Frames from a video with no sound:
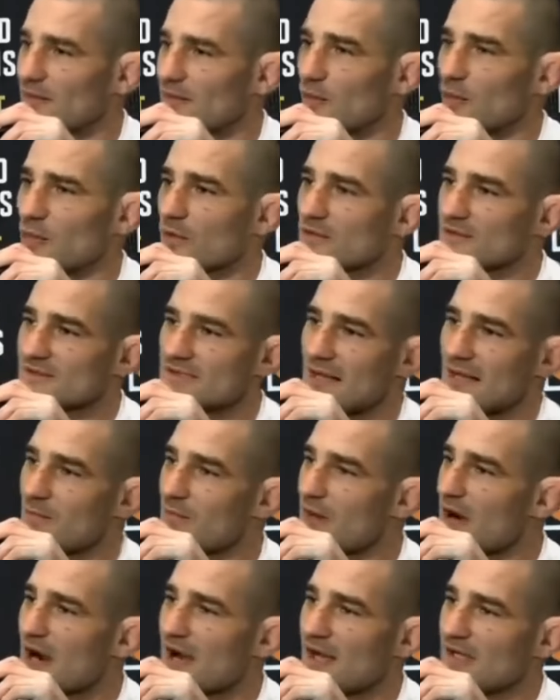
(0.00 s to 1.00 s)
The world's
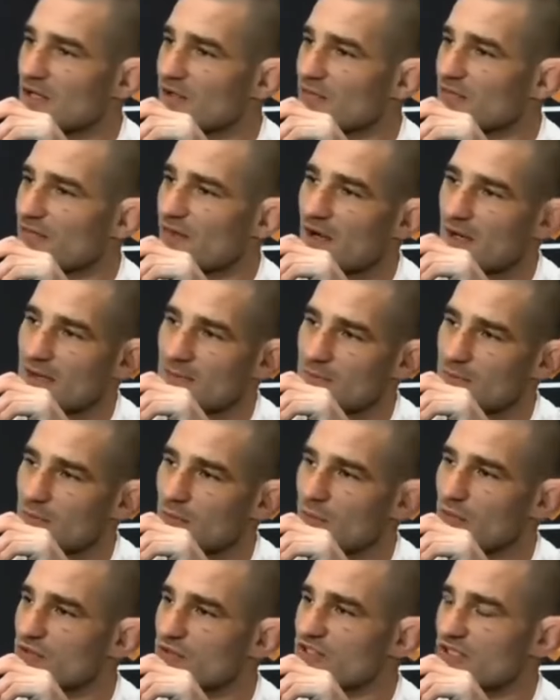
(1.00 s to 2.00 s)
not buying your
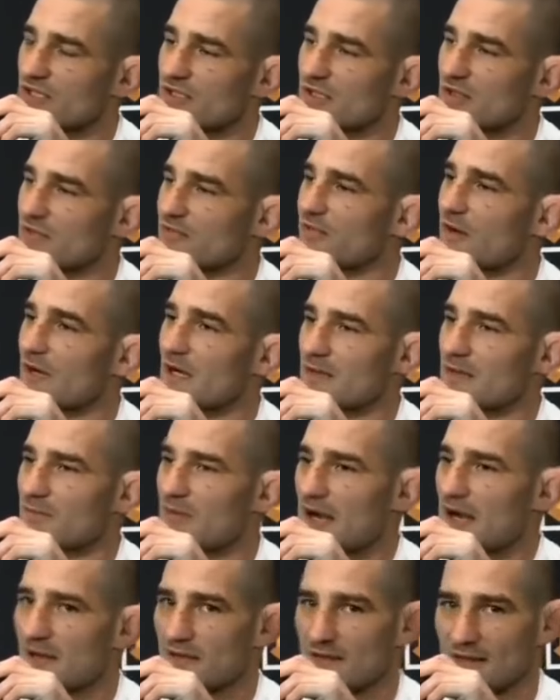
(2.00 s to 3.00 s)
bullshit you're fucking
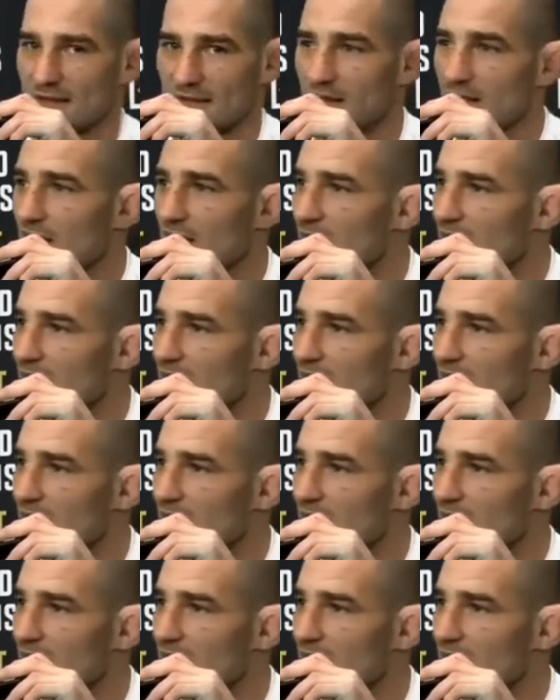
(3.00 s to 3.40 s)
peddling.